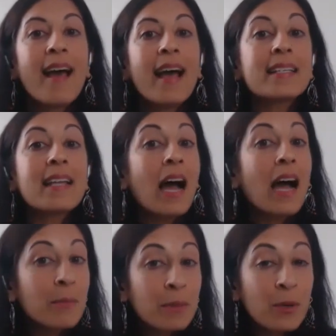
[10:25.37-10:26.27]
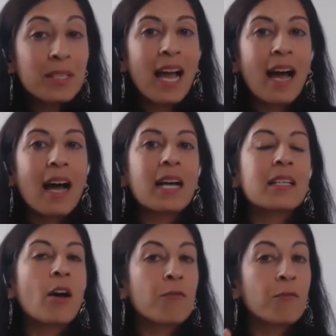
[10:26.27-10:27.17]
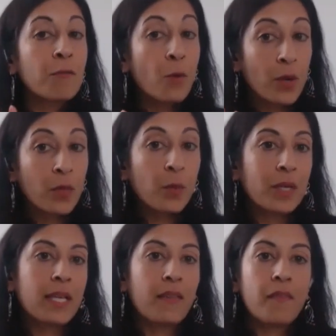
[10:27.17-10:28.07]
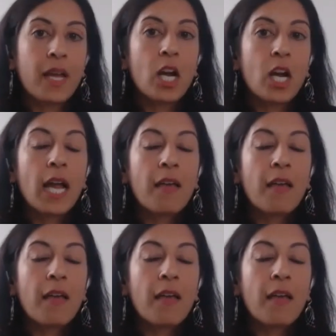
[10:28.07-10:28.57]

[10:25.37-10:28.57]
And I'm going to add a fourth one in there,